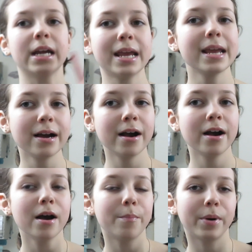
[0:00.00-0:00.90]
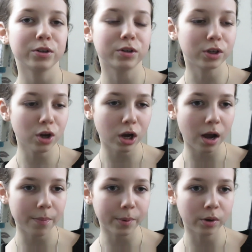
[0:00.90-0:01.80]
here, but you can look
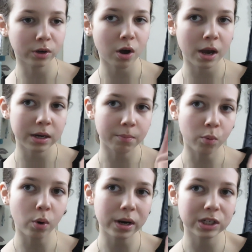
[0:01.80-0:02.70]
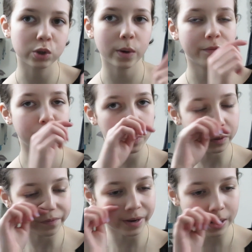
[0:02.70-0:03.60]
up online more into it if you
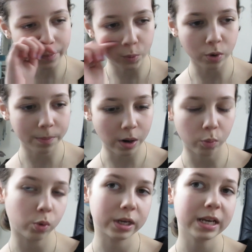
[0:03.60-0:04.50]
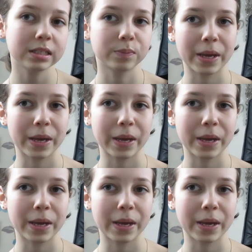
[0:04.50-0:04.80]
want to find out more about what it is,